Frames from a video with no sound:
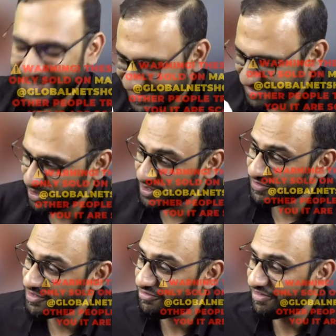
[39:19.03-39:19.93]
Yes, because
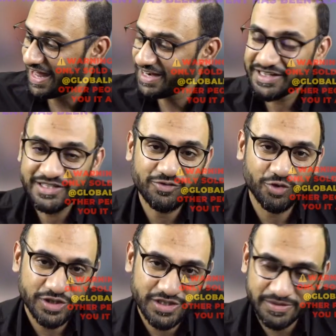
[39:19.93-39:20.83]
of the valgus
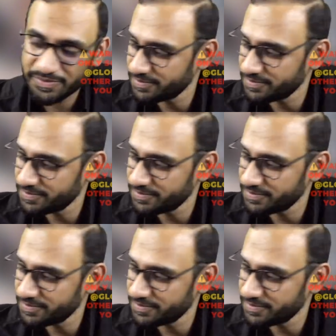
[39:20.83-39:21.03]
force.